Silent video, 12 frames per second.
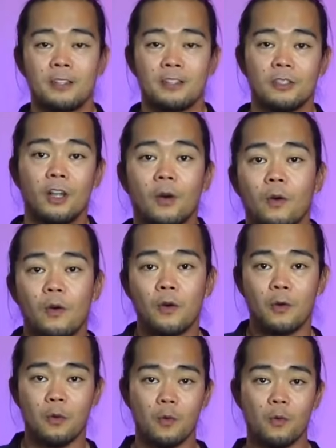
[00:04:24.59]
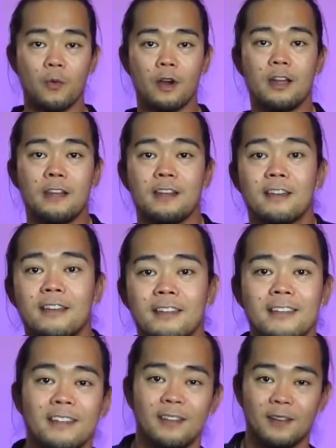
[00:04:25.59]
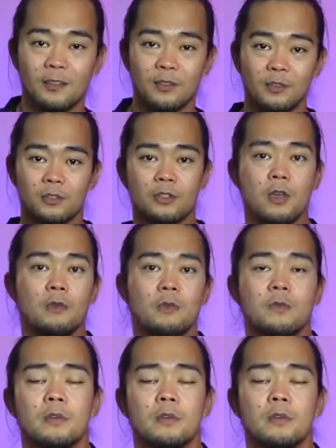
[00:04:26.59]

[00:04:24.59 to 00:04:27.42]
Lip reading: So 1, 2,